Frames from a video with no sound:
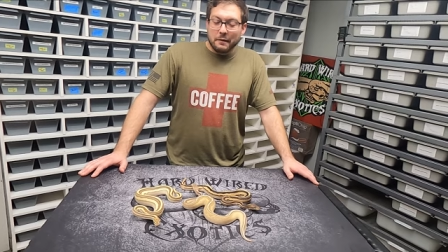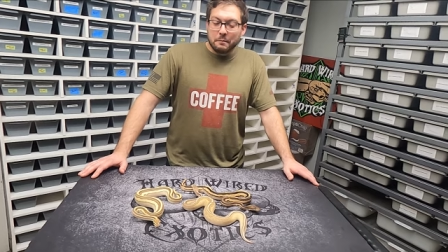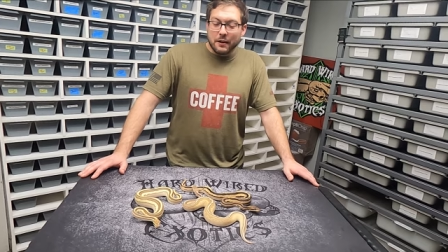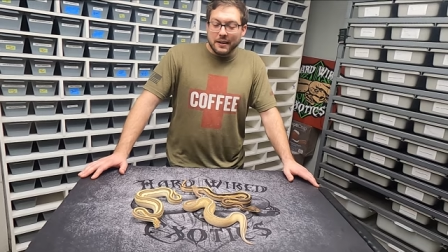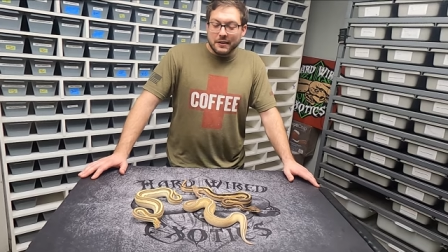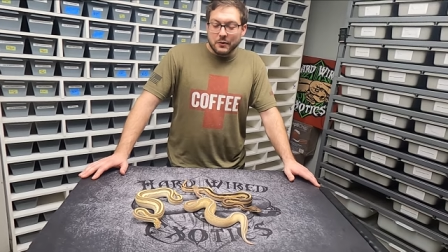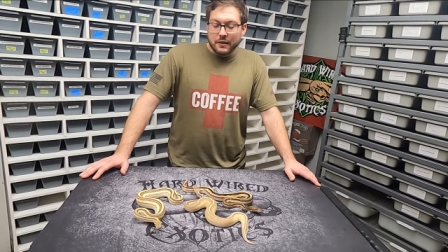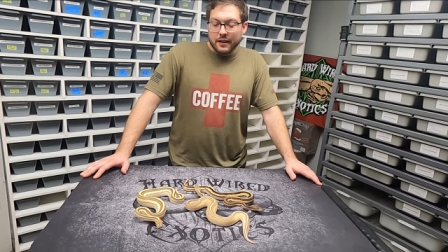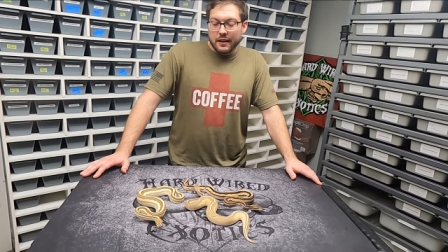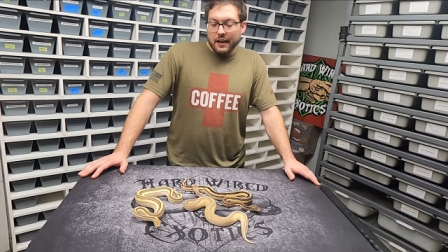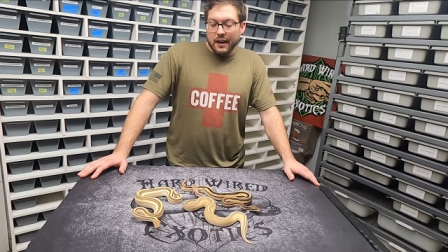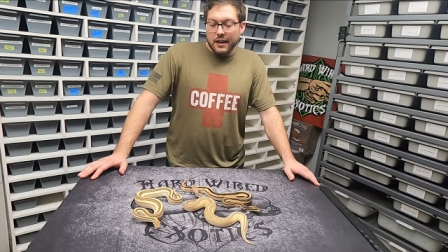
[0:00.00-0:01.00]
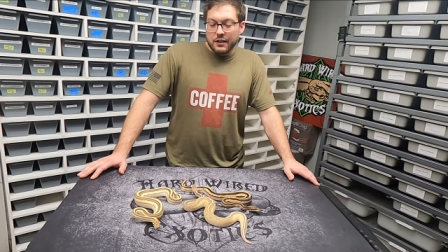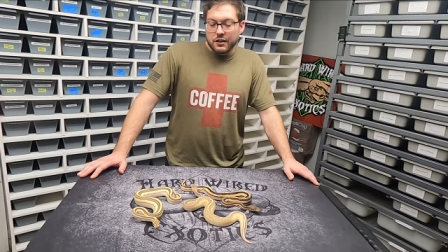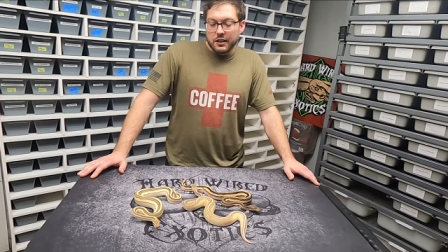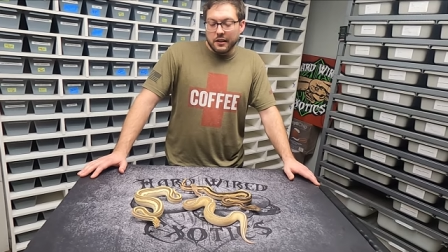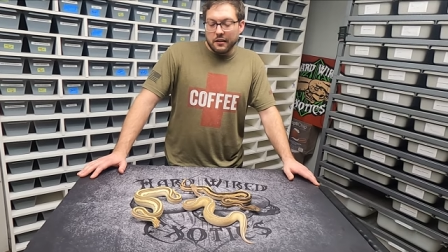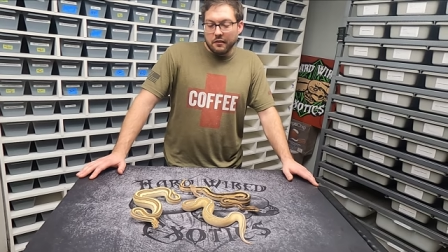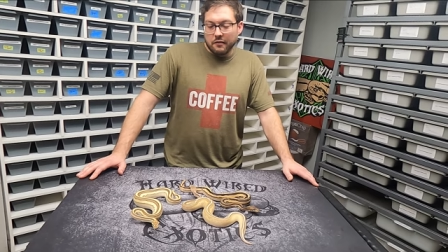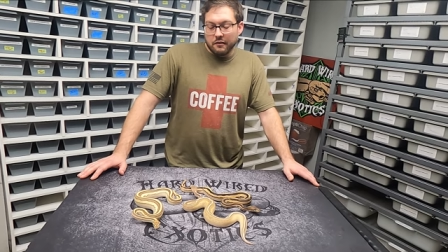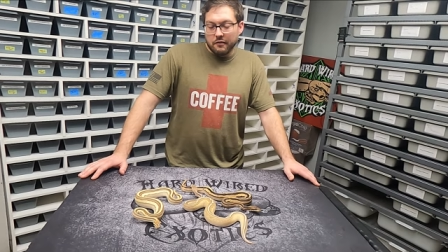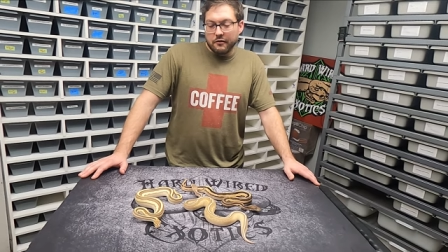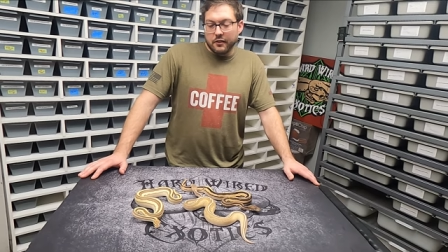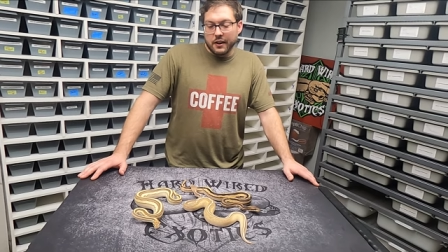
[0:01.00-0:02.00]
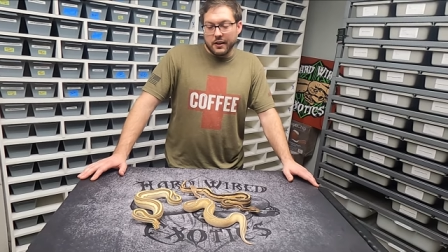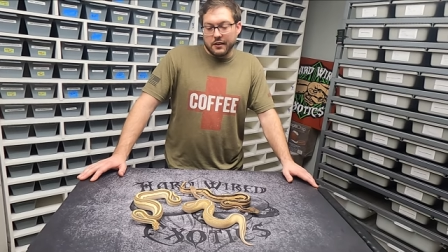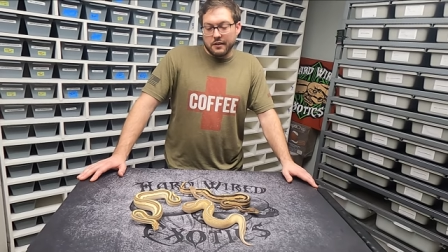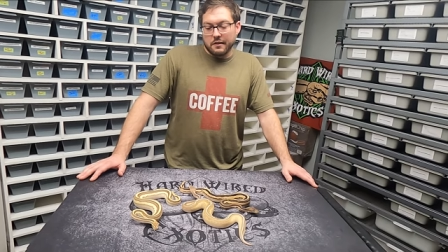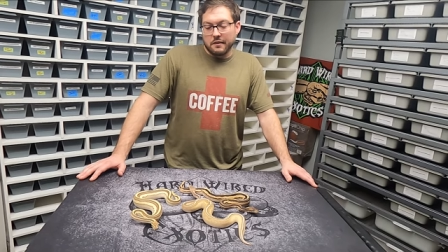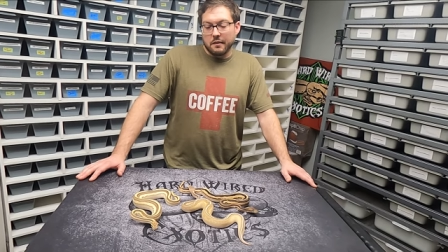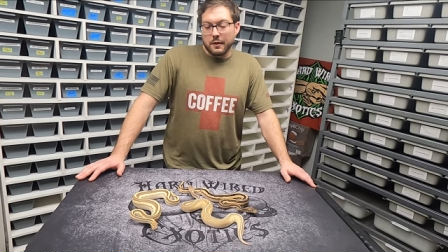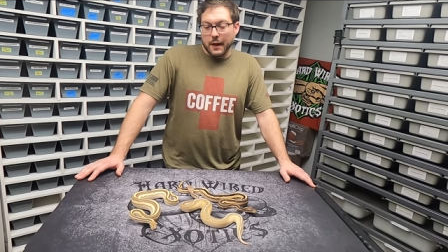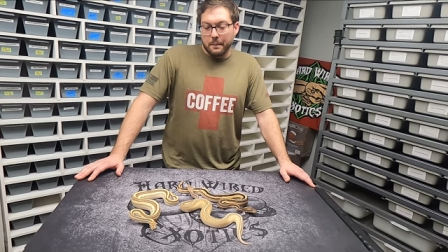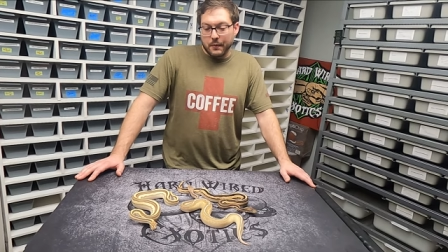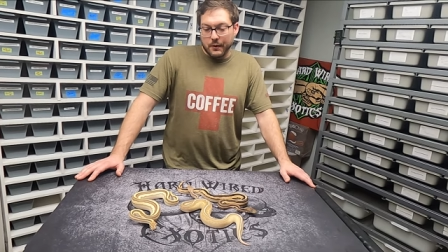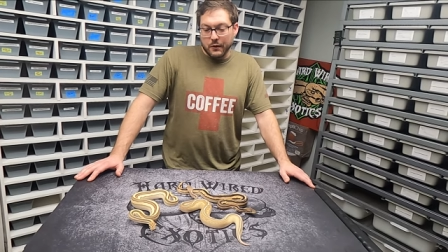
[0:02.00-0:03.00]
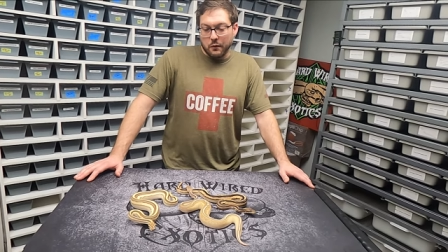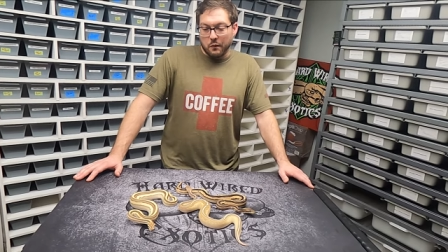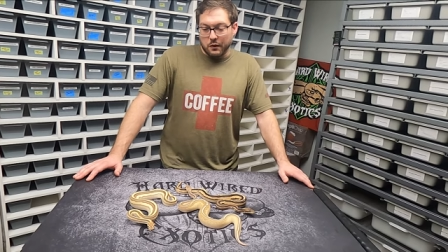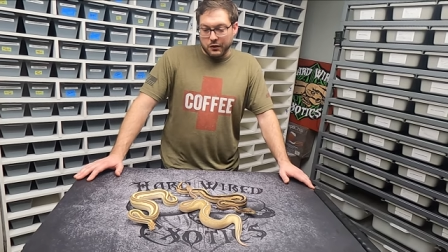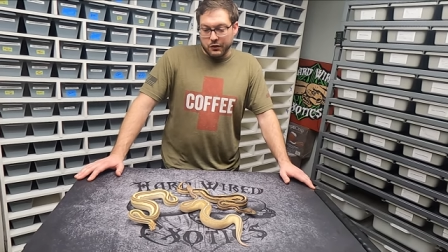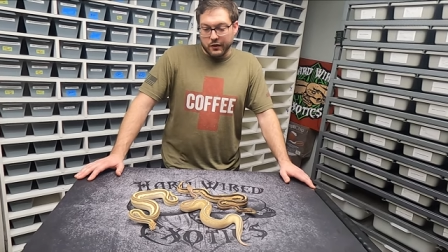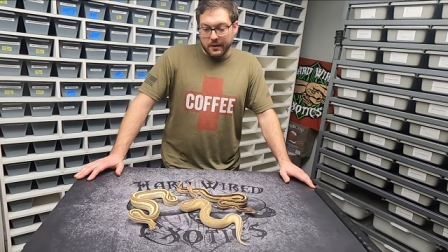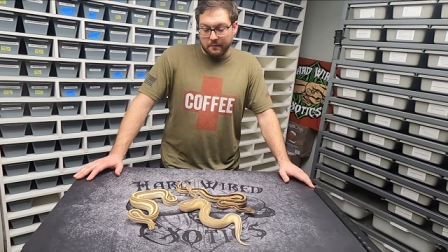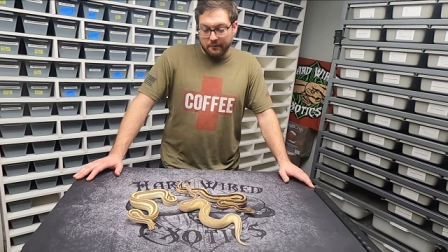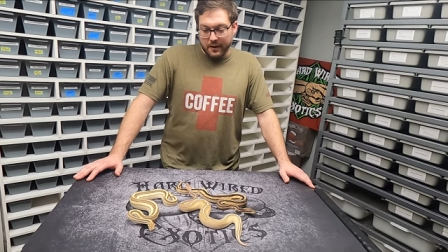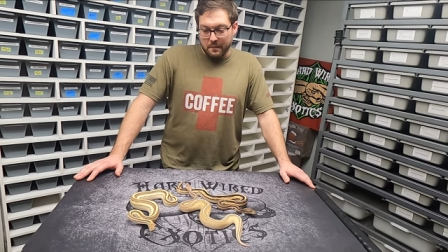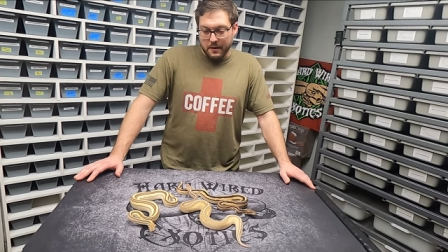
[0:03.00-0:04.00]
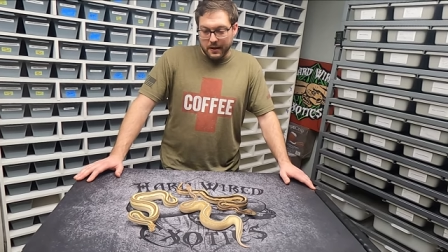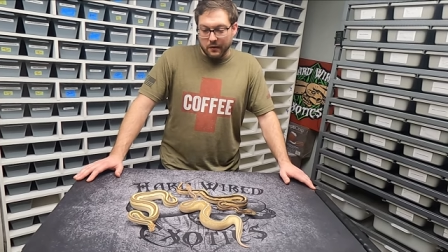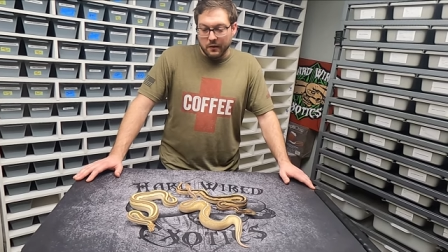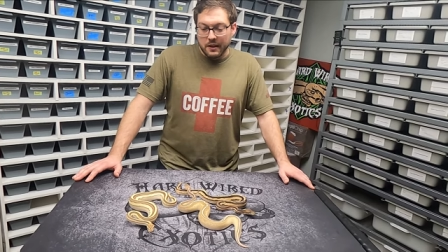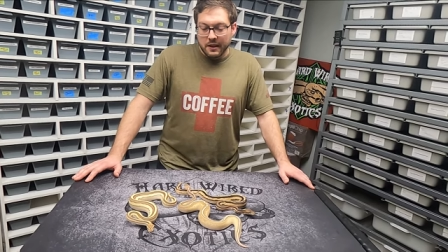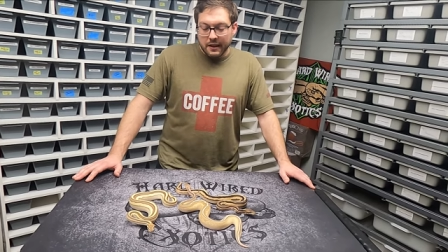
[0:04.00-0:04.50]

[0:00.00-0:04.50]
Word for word: I bred it to an Enchi, Fire, Leopard, Orange Dream female.